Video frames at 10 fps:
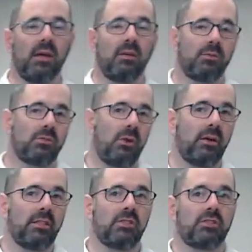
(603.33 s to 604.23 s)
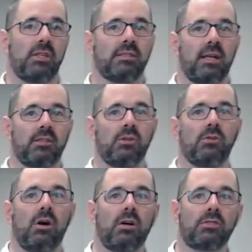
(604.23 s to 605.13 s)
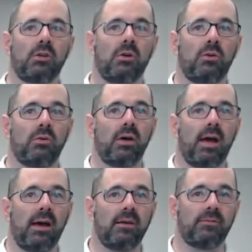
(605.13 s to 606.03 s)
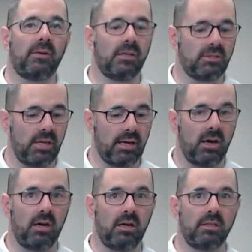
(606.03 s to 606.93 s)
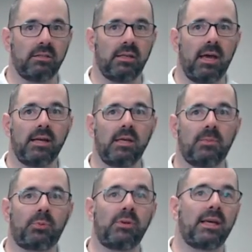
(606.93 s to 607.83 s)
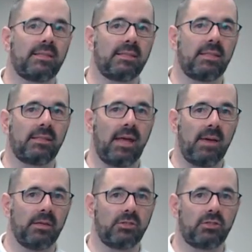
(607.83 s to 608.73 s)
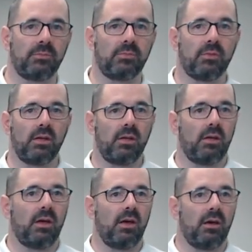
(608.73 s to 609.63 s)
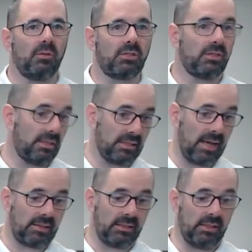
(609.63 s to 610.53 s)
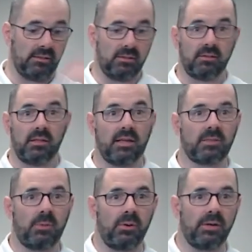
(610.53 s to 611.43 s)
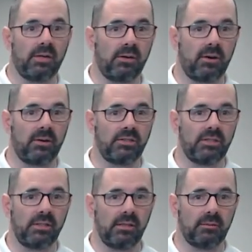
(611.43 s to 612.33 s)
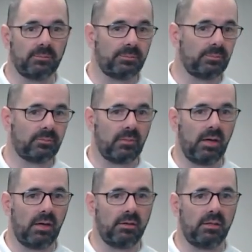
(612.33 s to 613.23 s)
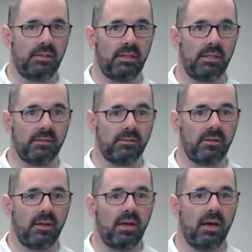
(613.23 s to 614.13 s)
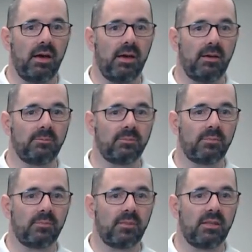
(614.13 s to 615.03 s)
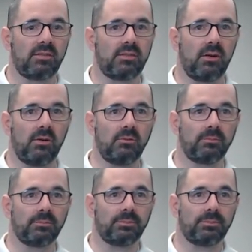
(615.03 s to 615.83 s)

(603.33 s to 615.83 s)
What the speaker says: strongly suggest that you also have a check on any pre-existing damage, which is exactly the next point on our agenda. How convenient. So